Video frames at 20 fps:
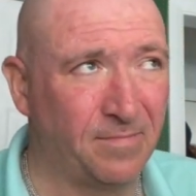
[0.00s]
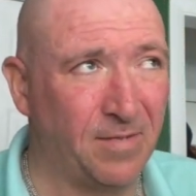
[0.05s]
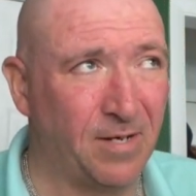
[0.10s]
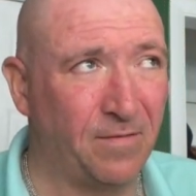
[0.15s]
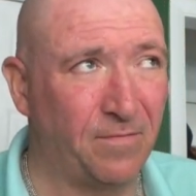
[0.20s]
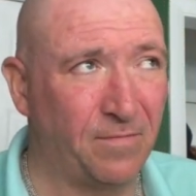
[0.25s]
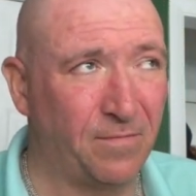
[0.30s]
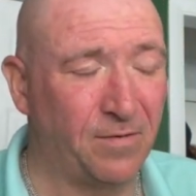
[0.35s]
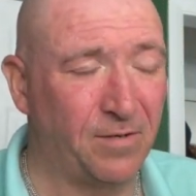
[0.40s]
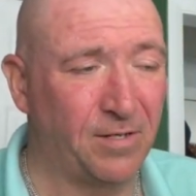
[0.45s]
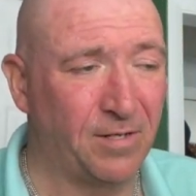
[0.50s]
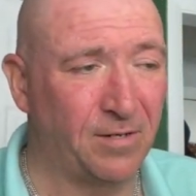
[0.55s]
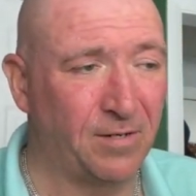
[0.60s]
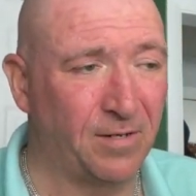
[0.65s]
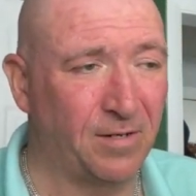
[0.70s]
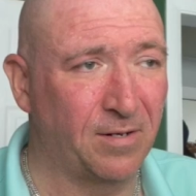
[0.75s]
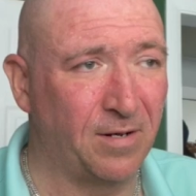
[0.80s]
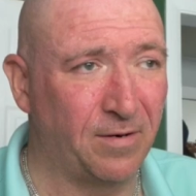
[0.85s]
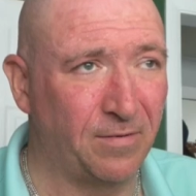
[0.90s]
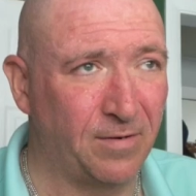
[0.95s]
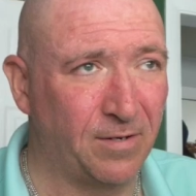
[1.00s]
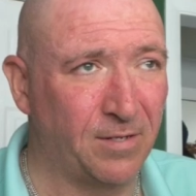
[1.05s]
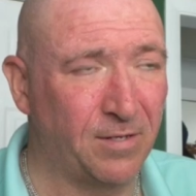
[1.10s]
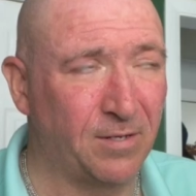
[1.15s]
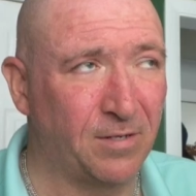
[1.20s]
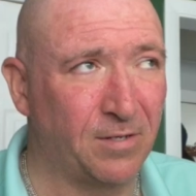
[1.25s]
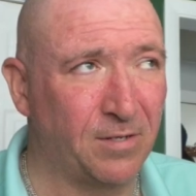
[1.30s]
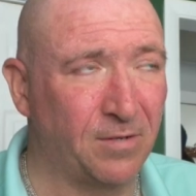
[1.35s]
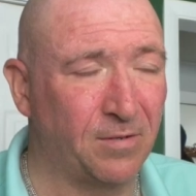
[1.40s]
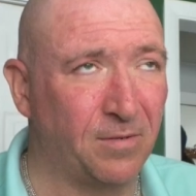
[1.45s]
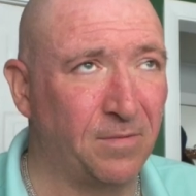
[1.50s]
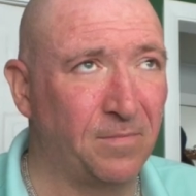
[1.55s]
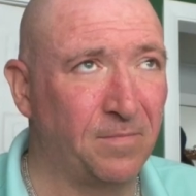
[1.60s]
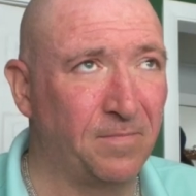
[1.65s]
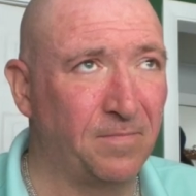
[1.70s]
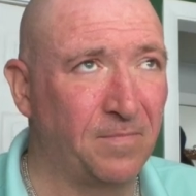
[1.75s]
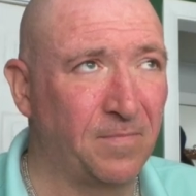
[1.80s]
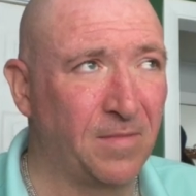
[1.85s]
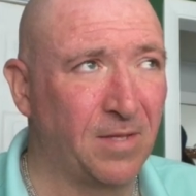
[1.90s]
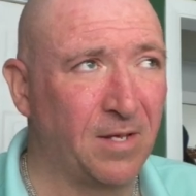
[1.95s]
Unfortunately, God rest her soul.
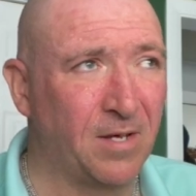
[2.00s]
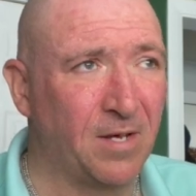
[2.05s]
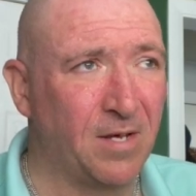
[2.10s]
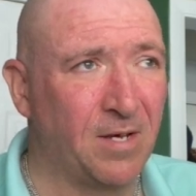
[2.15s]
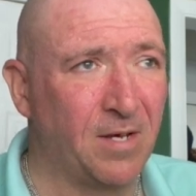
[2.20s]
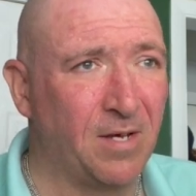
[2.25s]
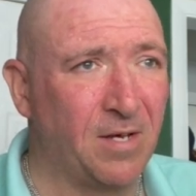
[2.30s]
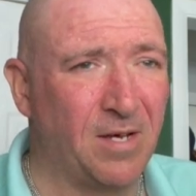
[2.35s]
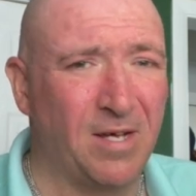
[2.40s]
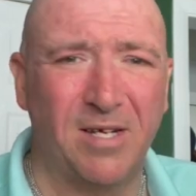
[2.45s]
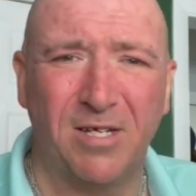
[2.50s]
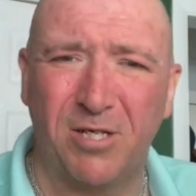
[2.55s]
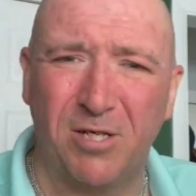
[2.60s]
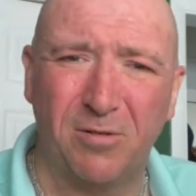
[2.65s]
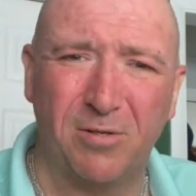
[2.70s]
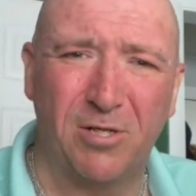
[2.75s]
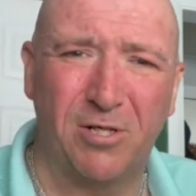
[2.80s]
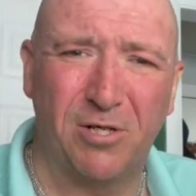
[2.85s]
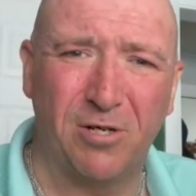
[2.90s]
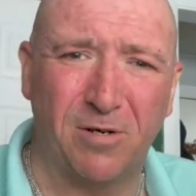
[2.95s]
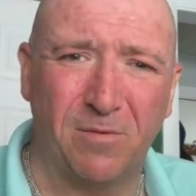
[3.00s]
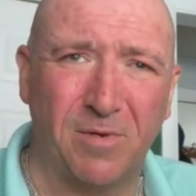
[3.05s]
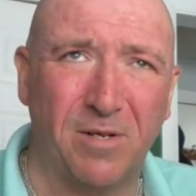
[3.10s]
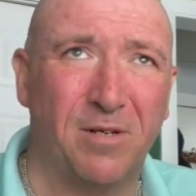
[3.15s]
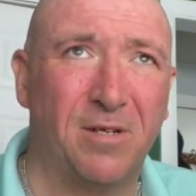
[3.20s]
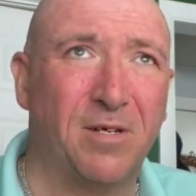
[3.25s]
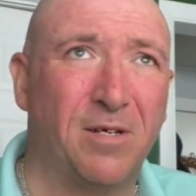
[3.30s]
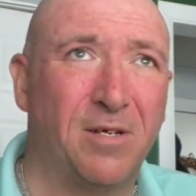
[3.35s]
And she was German.